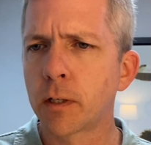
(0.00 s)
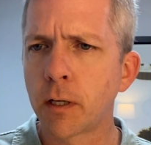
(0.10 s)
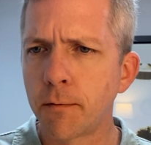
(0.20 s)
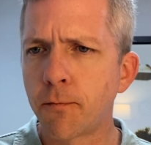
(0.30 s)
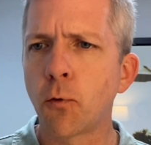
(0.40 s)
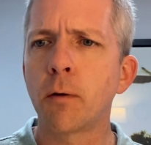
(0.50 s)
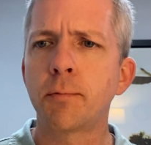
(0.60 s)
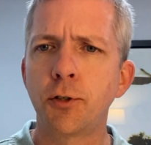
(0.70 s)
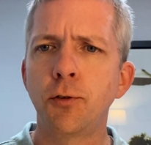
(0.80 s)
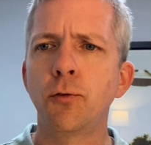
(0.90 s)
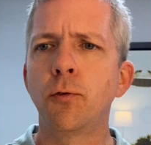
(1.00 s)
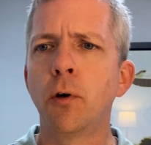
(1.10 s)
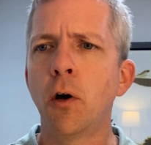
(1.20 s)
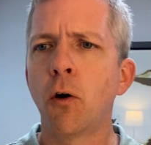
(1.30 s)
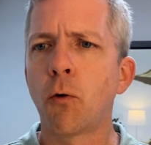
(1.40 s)
conform to
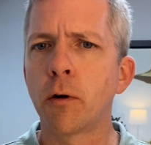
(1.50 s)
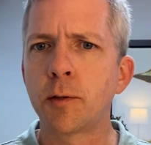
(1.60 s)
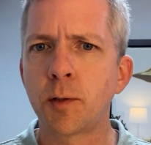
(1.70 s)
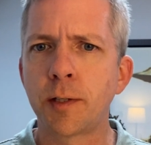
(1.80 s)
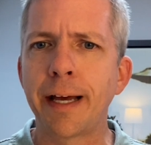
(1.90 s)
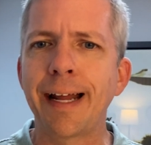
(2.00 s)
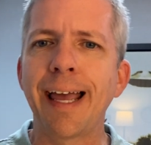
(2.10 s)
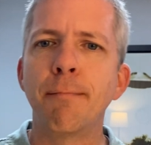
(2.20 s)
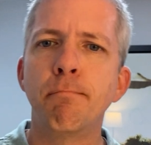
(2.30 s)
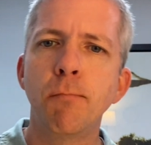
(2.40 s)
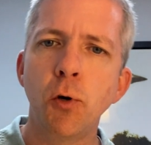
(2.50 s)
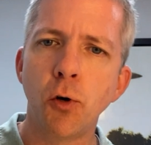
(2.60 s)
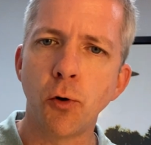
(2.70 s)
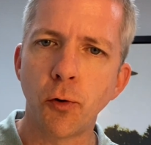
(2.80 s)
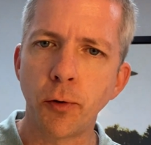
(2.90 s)
or set a
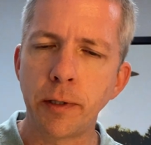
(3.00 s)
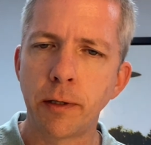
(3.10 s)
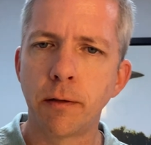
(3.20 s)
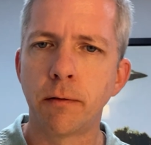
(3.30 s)
mood,